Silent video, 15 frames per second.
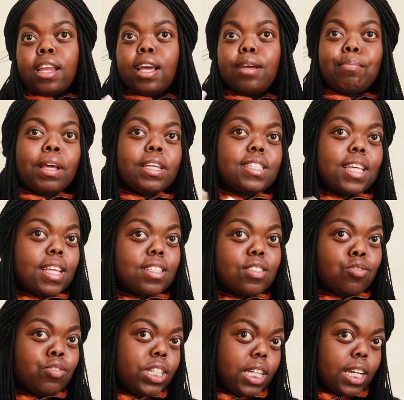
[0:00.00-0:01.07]
Like my skin's
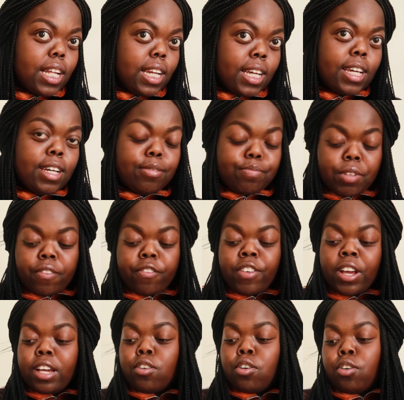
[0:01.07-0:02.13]
already clear,
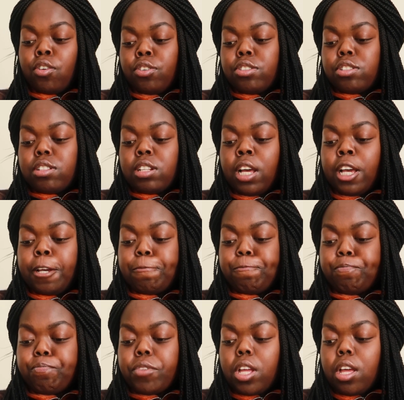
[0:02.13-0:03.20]
thank God, like,
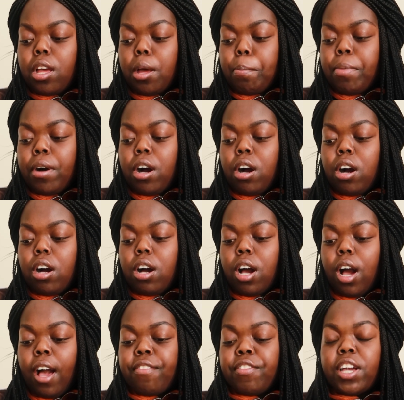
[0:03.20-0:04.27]
but
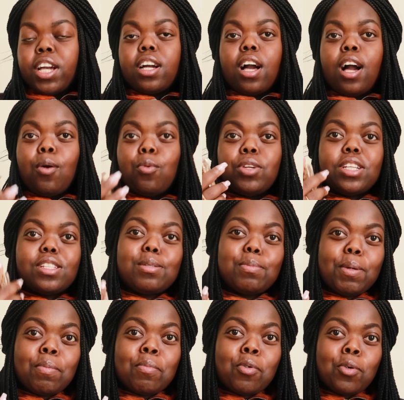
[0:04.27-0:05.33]
I think I want it to
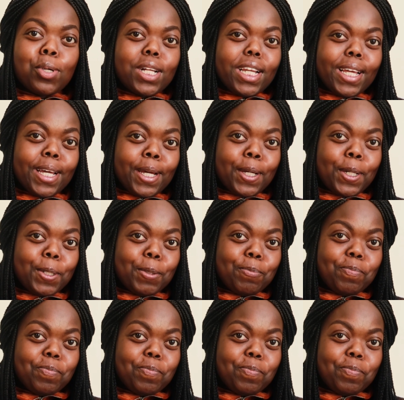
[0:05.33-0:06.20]
be more clear,